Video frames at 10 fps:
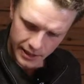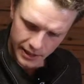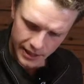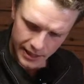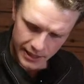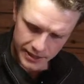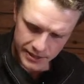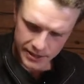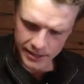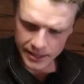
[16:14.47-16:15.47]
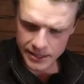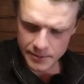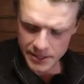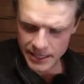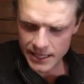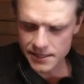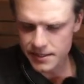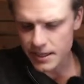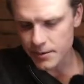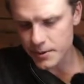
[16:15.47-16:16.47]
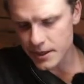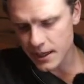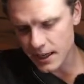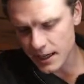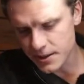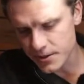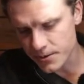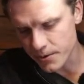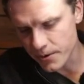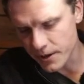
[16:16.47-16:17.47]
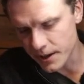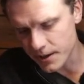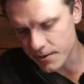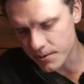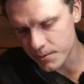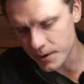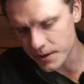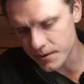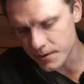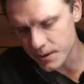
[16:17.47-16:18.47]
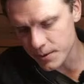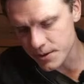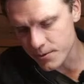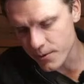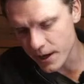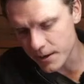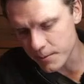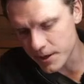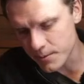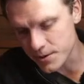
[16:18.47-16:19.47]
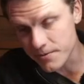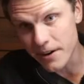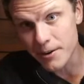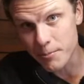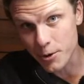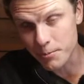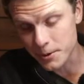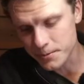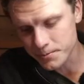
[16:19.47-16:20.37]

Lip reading: And especially yesterday we had an aurora here with, it wasn't red, but it was very purple,